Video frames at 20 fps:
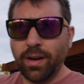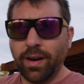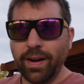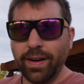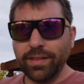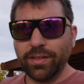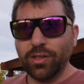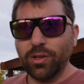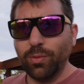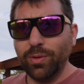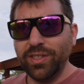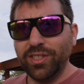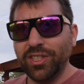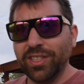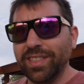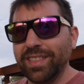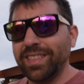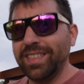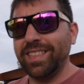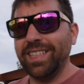All right, so we
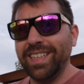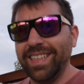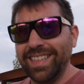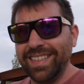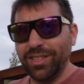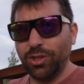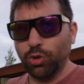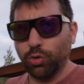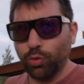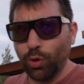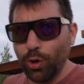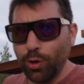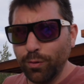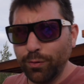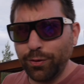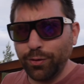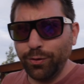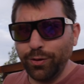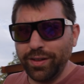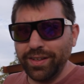just
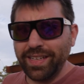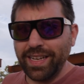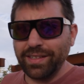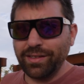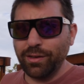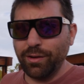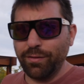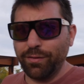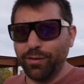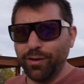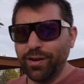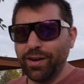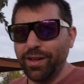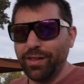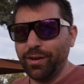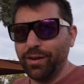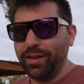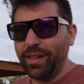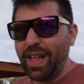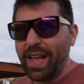drove through the desert for
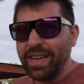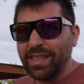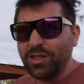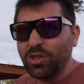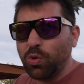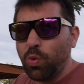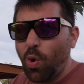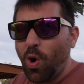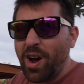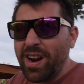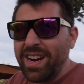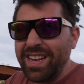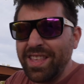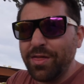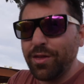another like 20,